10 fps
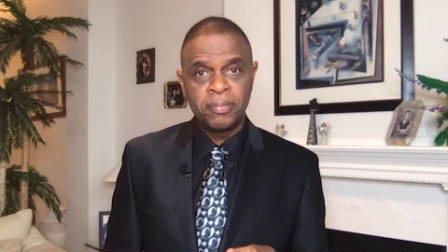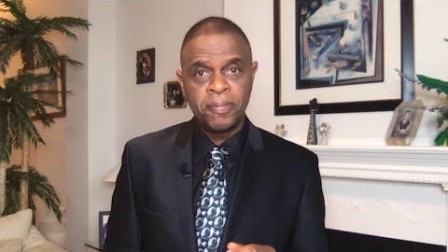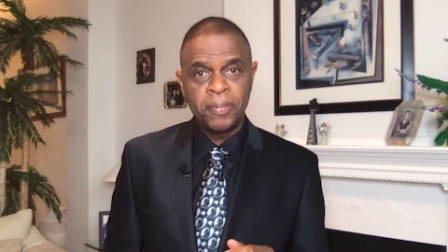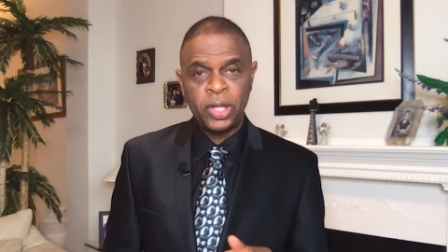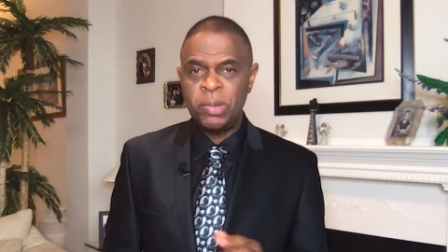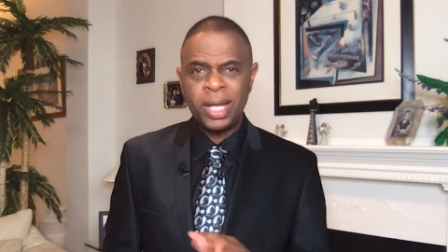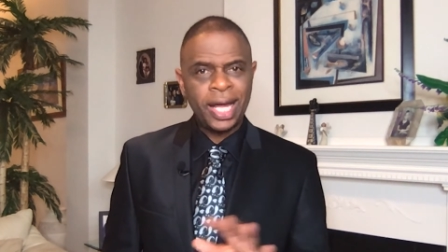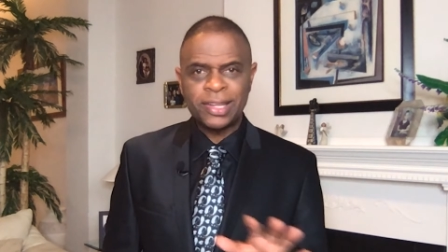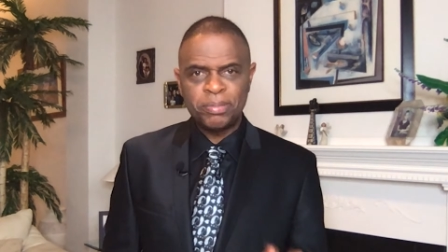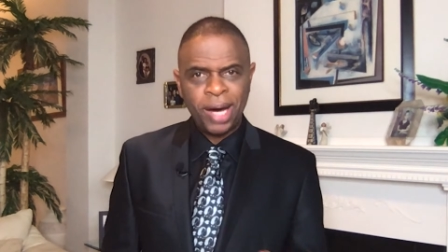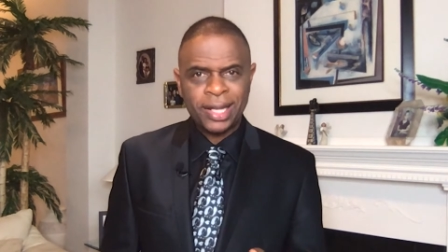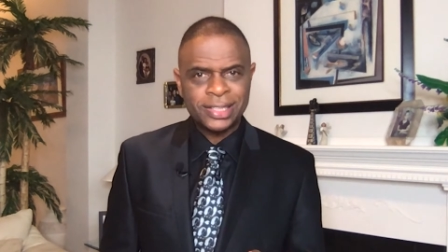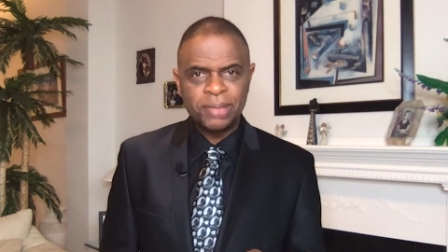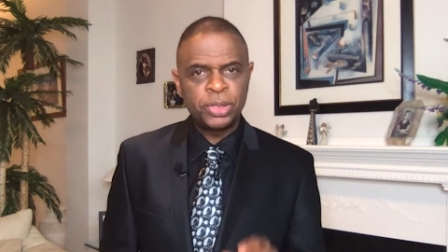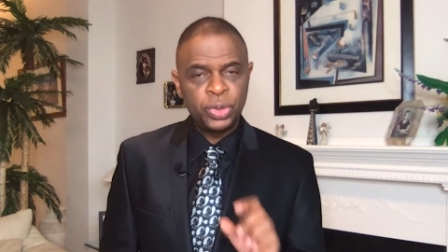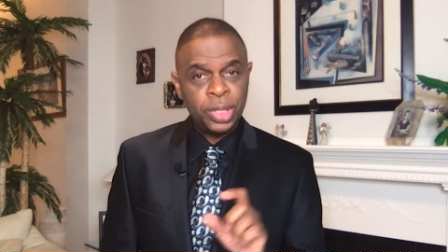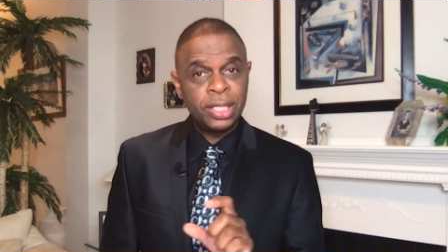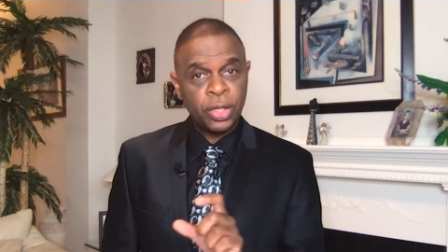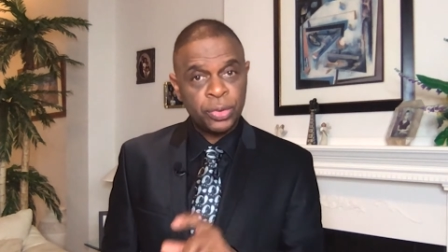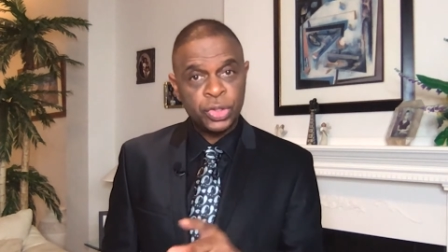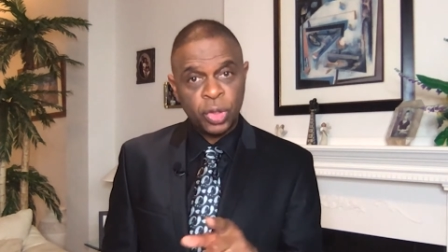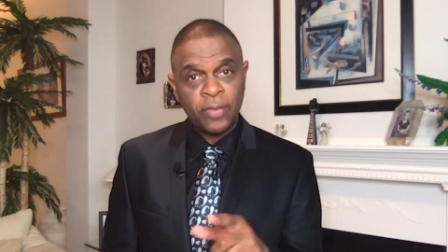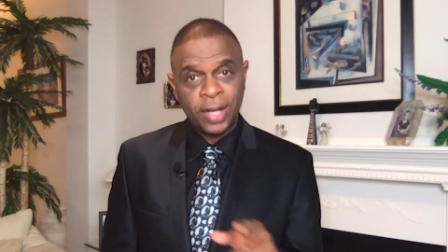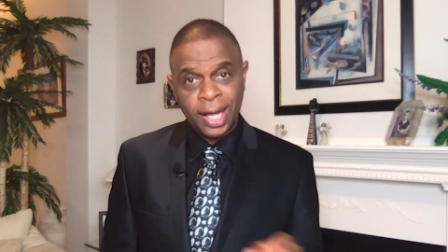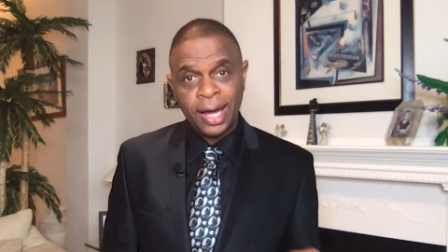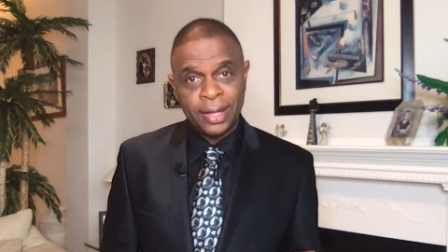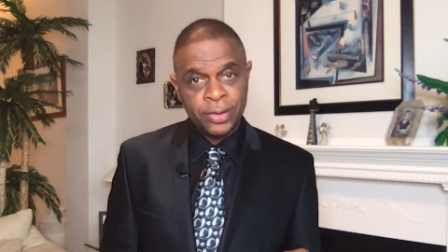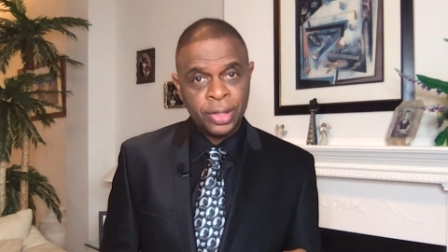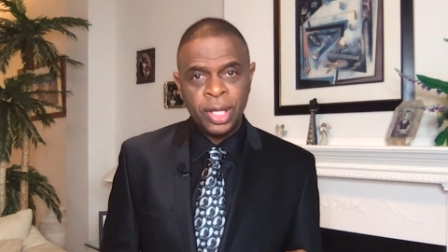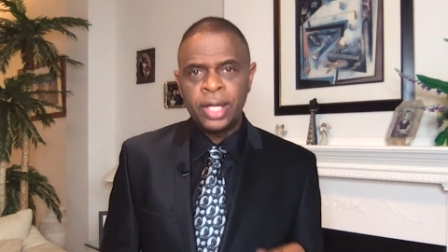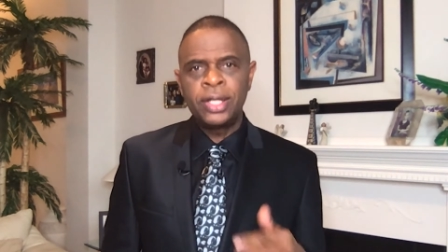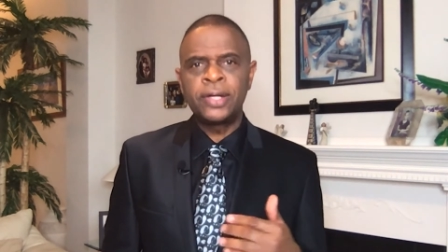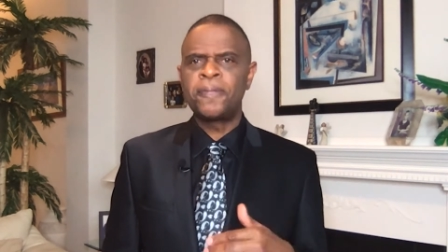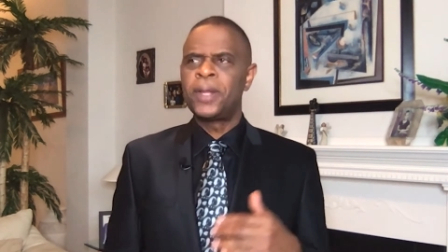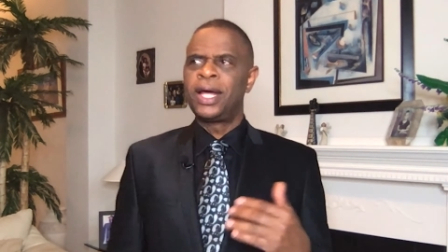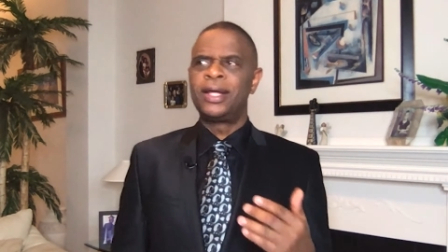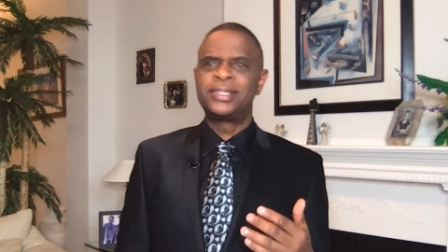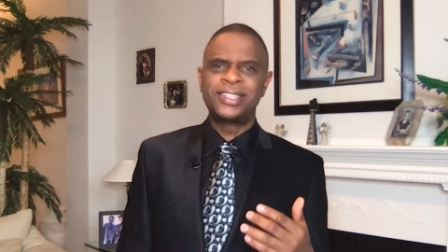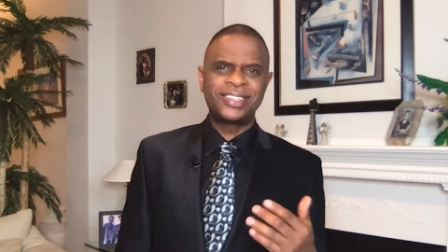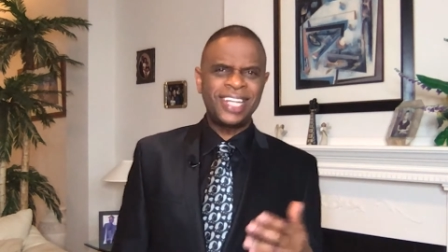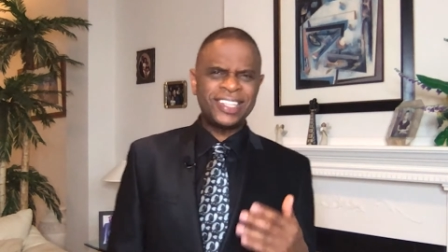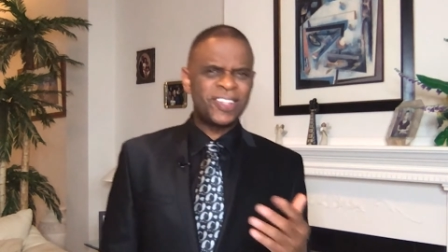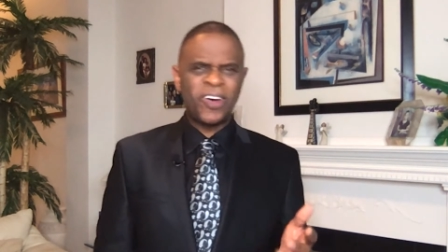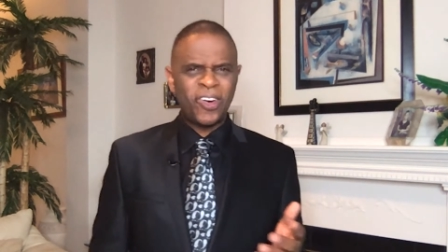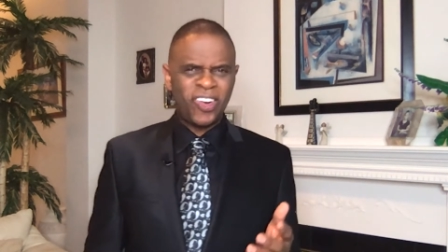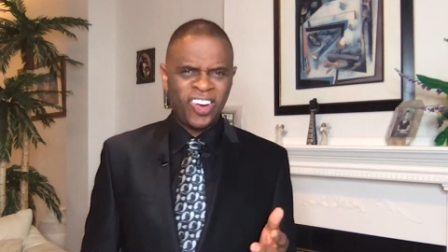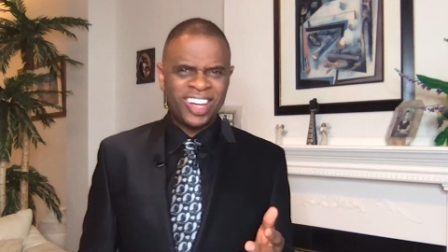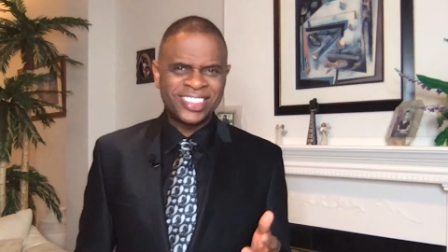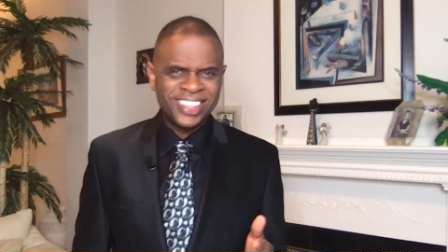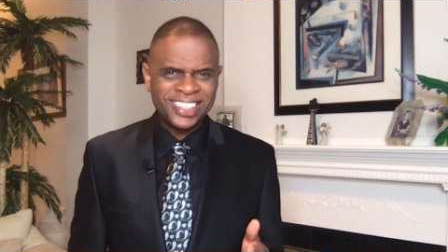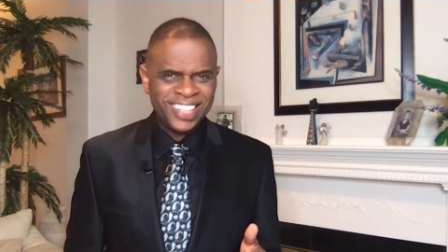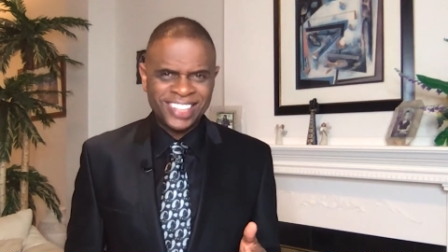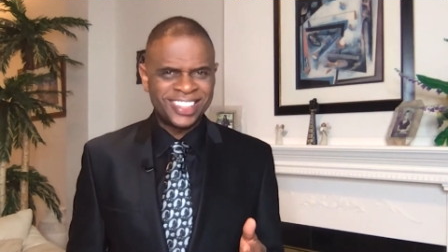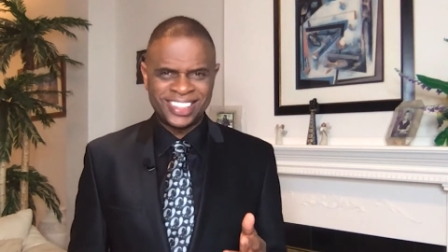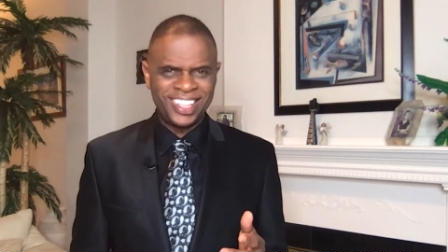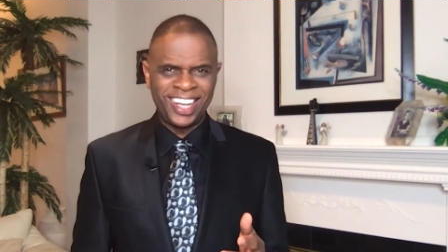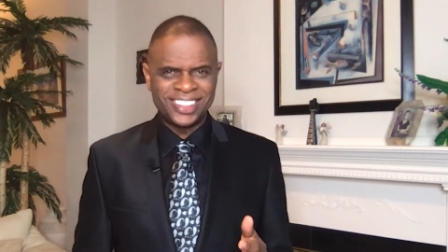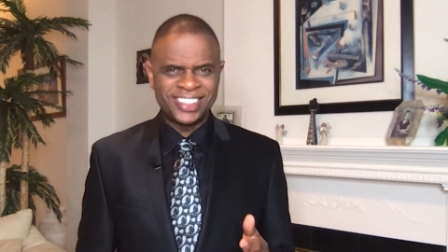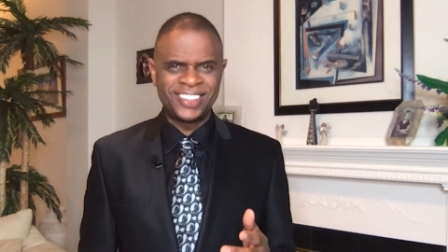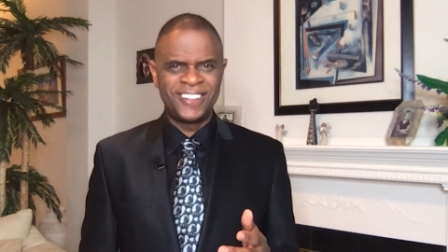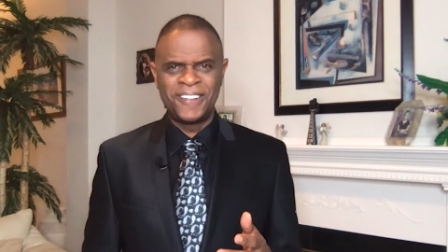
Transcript: Now, you may like the policy, but you need to learn to draw the line. There, look, success at all costs is not success.